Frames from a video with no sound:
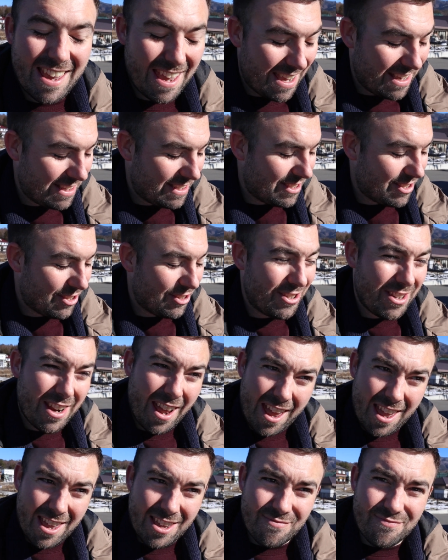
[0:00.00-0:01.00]
It's
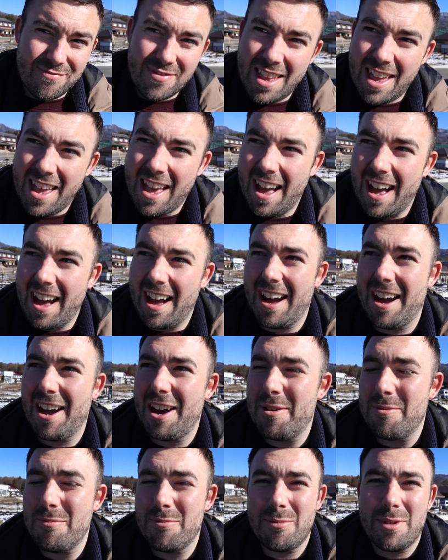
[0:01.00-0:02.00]
Sunday.
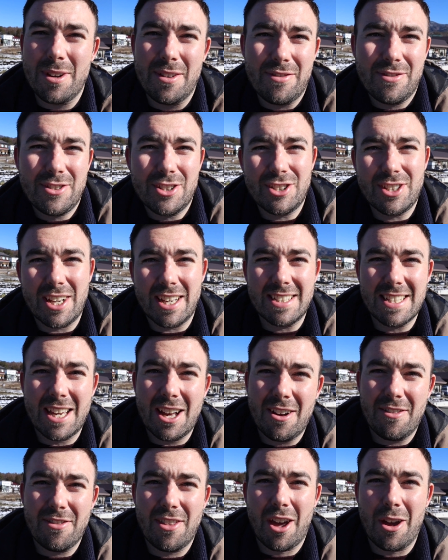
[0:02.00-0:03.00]
We've just checked
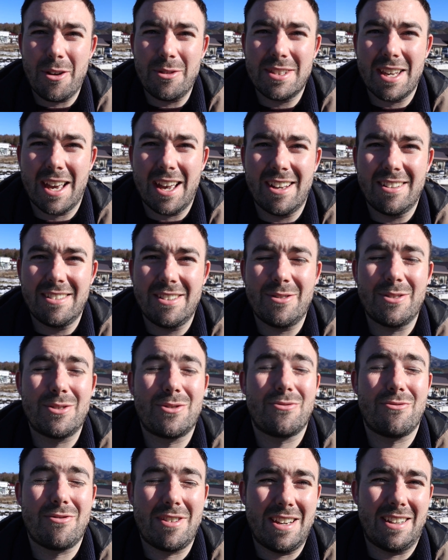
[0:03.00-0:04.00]
out of the hotel. It was
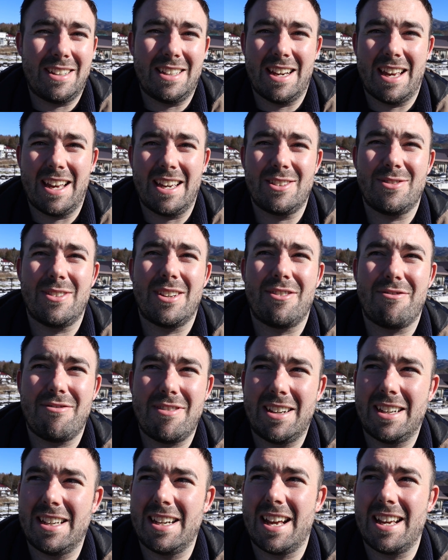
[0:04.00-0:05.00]
really nice. We had a
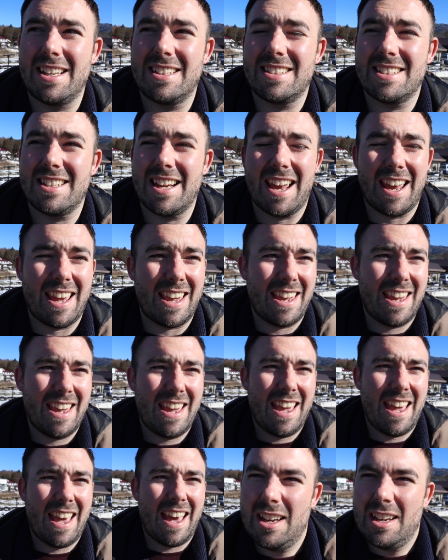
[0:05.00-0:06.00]
really nice stay.
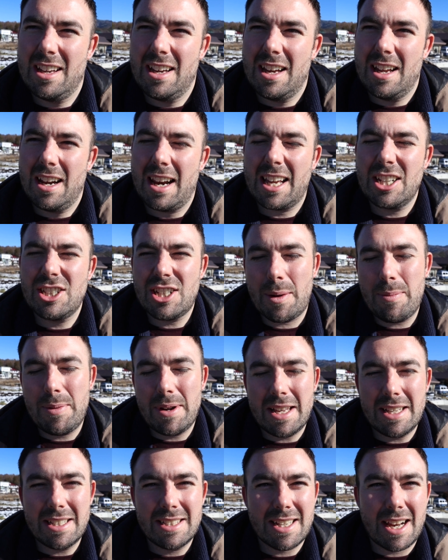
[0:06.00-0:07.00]
Like a
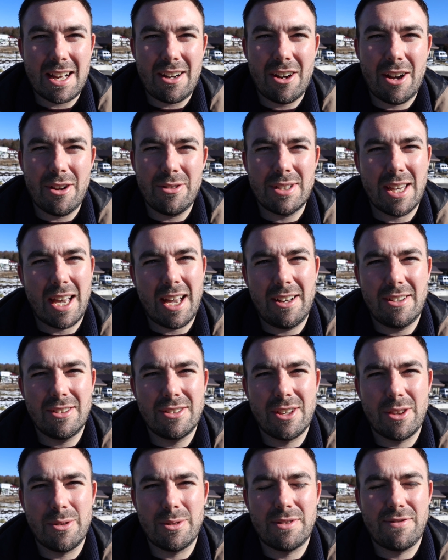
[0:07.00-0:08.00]
Japanese style hotel,
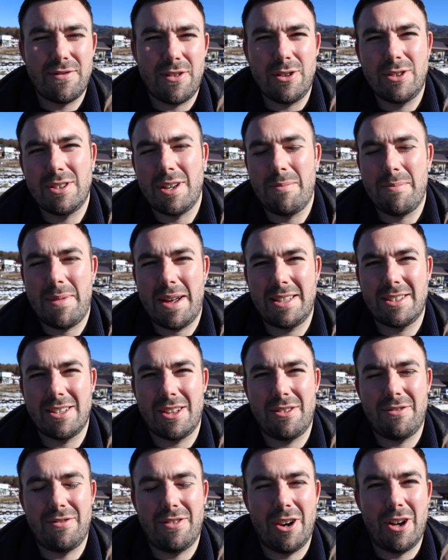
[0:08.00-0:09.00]
so there was futon beds
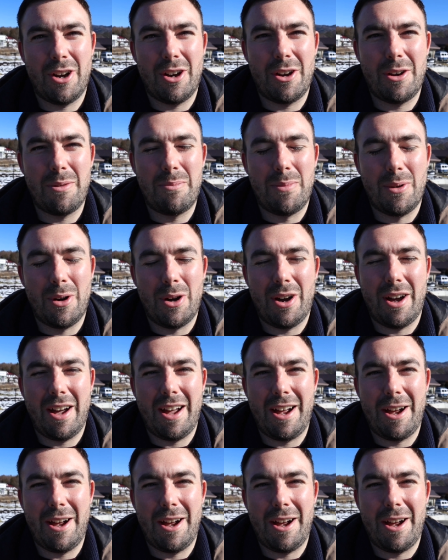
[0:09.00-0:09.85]
on the floor, but